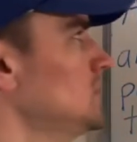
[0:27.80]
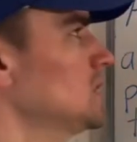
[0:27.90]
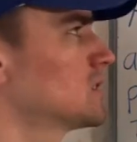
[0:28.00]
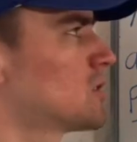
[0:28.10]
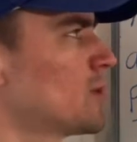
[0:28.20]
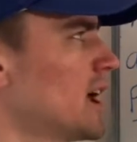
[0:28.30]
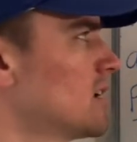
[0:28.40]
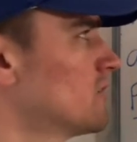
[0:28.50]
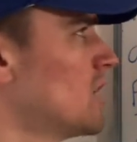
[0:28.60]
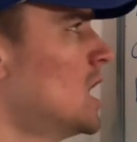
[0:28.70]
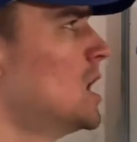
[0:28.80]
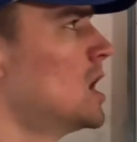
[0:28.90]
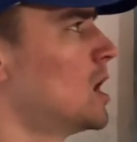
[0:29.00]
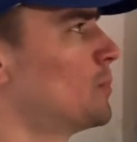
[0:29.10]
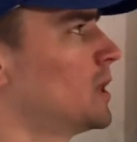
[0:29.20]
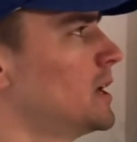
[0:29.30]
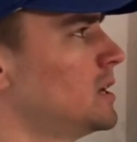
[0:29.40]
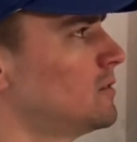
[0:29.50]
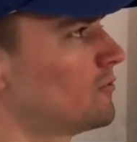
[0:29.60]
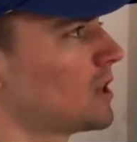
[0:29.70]
So we have a
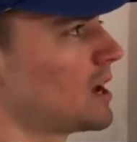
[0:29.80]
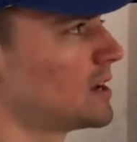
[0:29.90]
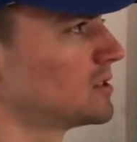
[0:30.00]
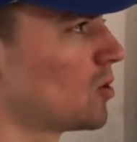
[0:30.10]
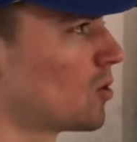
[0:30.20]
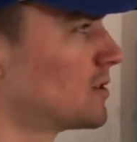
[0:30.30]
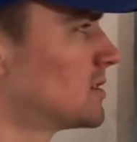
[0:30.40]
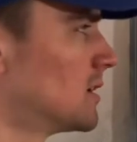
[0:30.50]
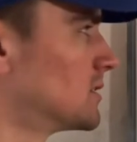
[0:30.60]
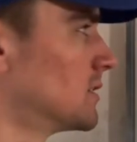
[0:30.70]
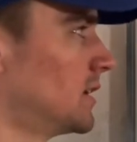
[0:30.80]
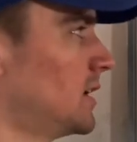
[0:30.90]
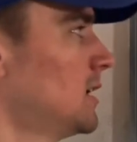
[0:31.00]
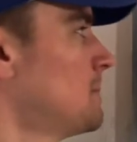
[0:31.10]
plane flies horizontally